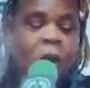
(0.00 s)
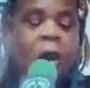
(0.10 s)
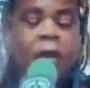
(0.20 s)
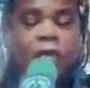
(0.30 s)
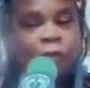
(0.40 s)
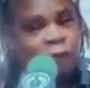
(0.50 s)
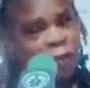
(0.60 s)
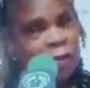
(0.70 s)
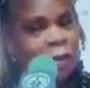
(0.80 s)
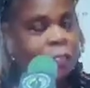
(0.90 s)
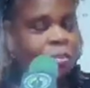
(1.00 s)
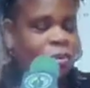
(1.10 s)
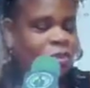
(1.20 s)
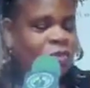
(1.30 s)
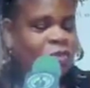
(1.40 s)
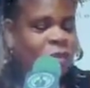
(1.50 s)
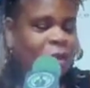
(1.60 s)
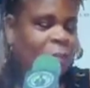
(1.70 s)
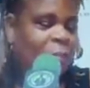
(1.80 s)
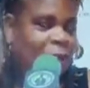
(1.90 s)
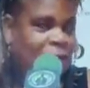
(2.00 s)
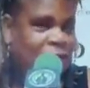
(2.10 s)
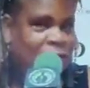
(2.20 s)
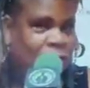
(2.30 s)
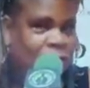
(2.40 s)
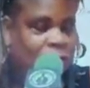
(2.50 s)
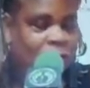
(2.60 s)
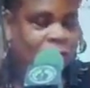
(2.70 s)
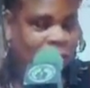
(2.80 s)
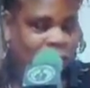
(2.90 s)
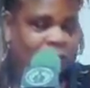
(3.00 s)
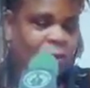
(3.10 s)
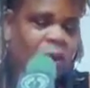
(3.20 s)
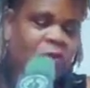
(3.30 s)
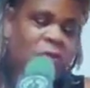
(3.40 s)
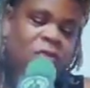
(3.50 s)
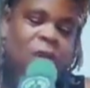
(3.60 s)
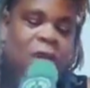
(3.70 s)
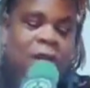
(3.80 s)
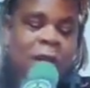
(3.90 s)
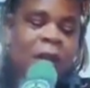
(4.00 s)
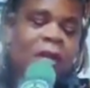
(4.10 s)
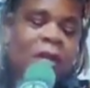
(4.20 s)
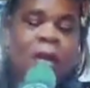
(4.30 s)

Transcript: Are you feeling pushed by this question by these questions right now?